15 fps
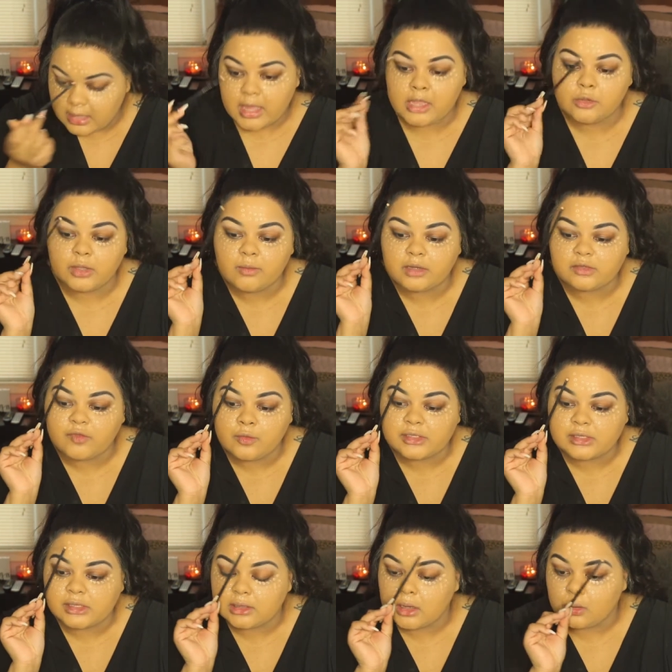What you
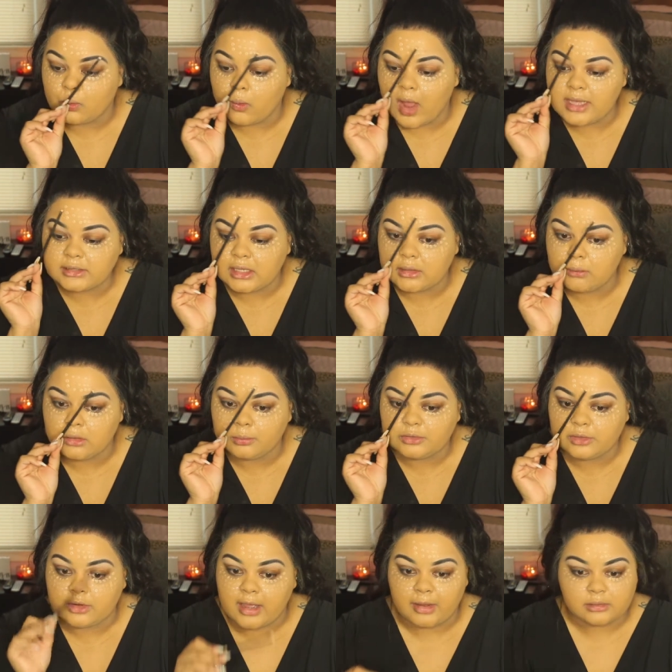want to do, you want to
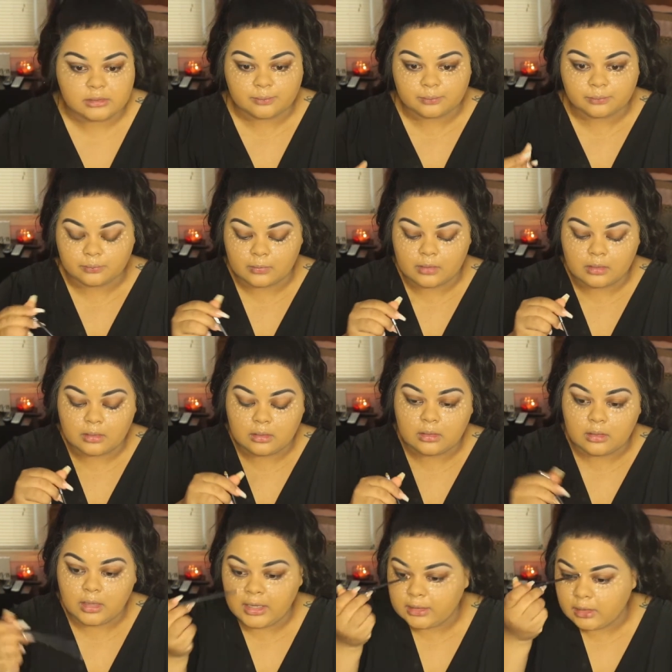always try to make
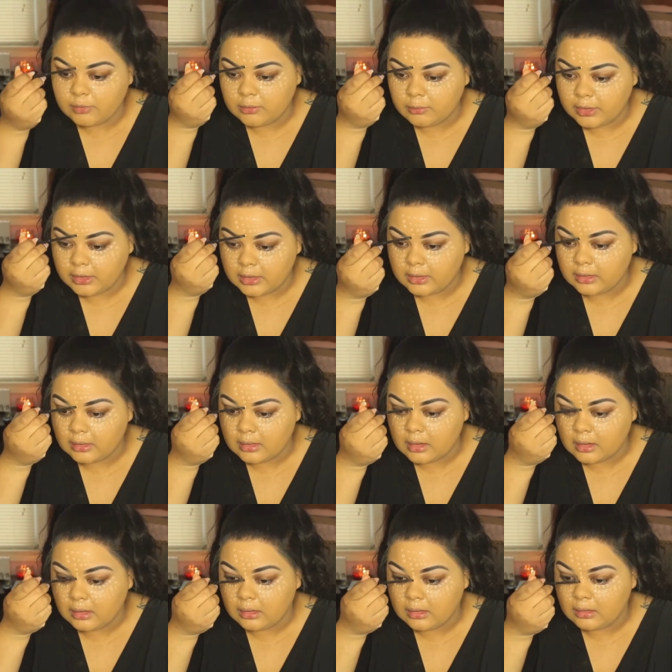your face
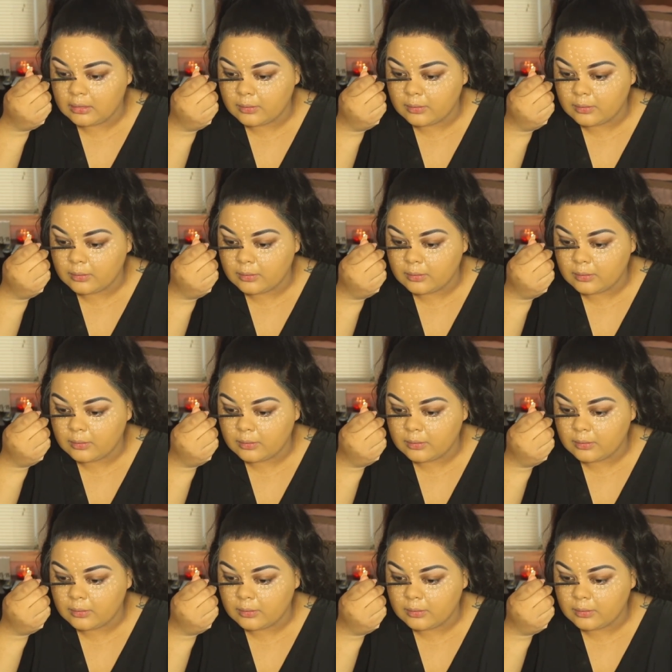elongated.